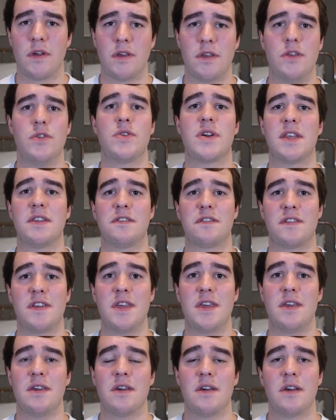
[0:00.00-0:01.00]
You can
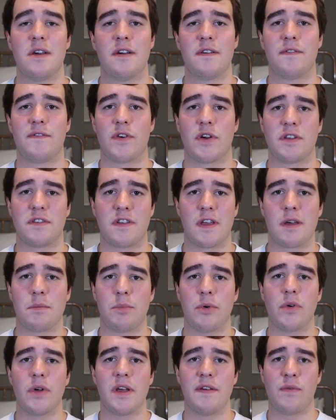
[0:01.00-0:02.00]
see, for
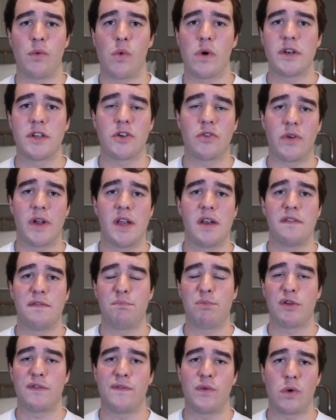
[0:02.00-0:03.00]
example, if one
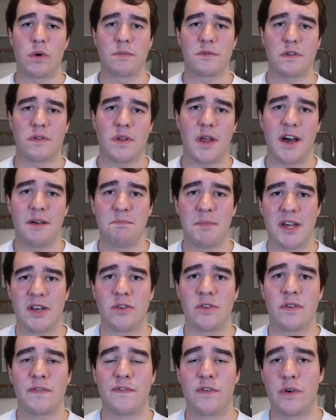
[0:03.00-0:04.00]
creative performs a lot
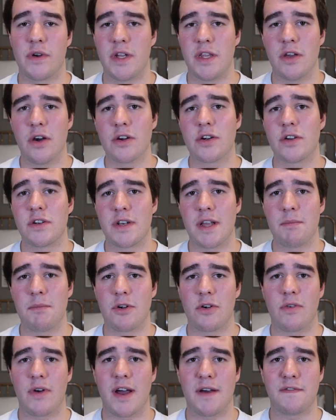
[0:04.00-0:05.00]
better for a younger
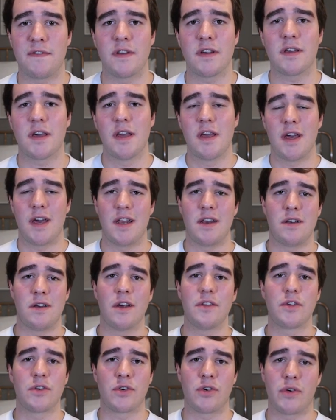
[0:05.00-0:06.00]
demographic and
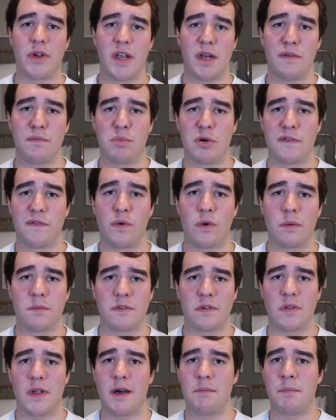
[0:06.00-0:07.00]
another creative
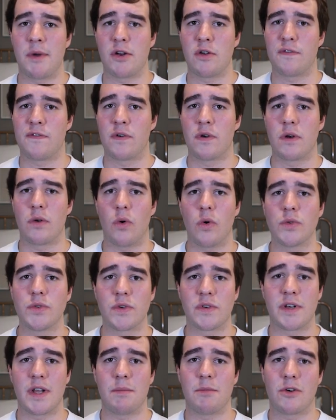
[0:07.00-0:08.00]
performs a lot better for an
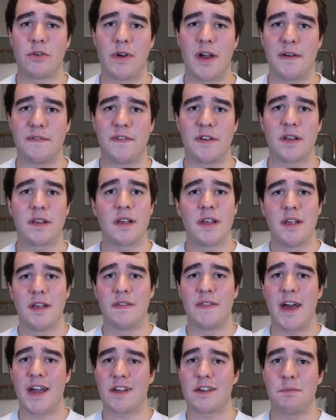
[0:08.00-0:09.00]
older demographic,
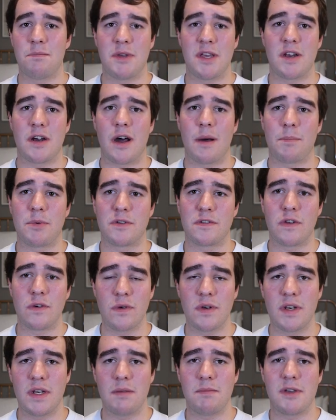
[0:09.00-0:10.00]
that could be an
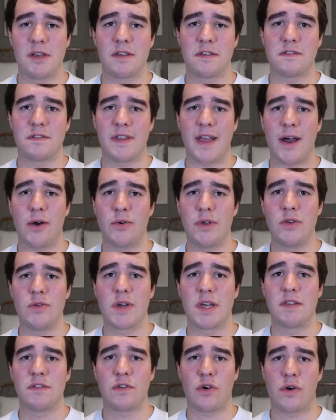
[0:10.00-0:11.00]
opportunity, because now you
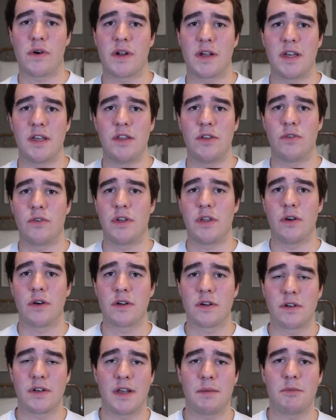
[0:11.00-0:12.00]
can target your
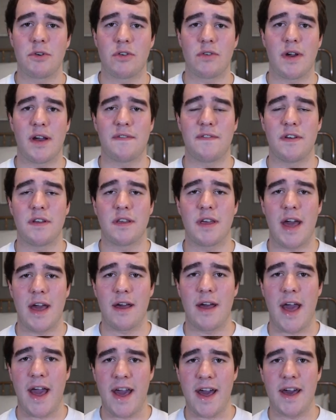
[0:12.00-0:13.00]
younger demographic
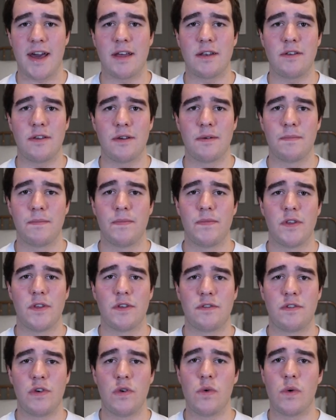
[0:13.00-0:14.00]
ad
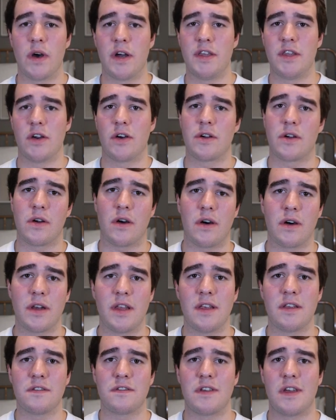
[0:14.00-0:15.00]
to a younger
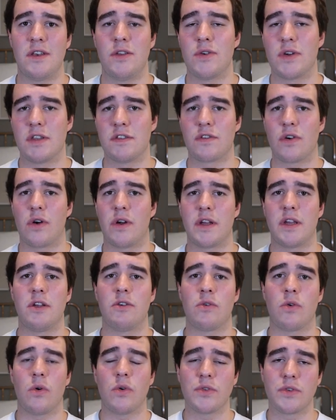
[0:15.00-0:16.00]
audience, and you can target
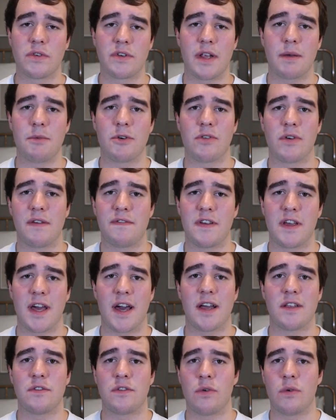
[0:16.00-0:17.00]
your older demographic
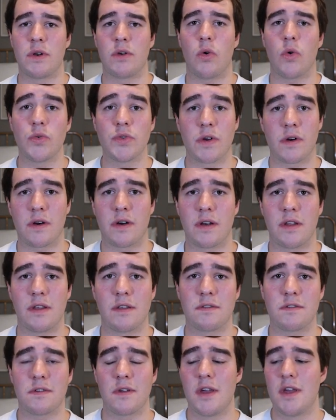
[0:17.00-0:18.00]
ad to an older
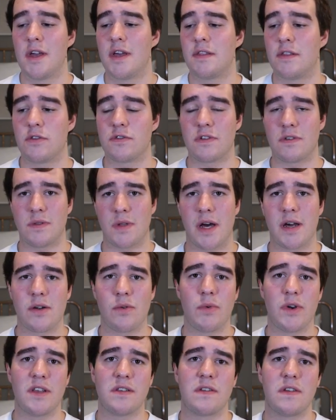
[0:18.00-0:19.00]
audience. There's a lot
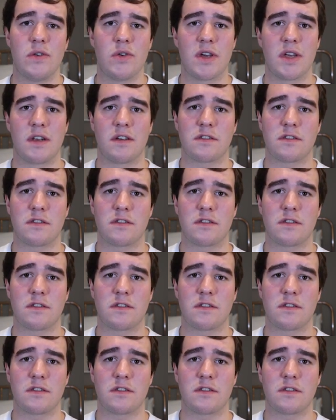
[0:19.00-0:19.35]
of ways that you can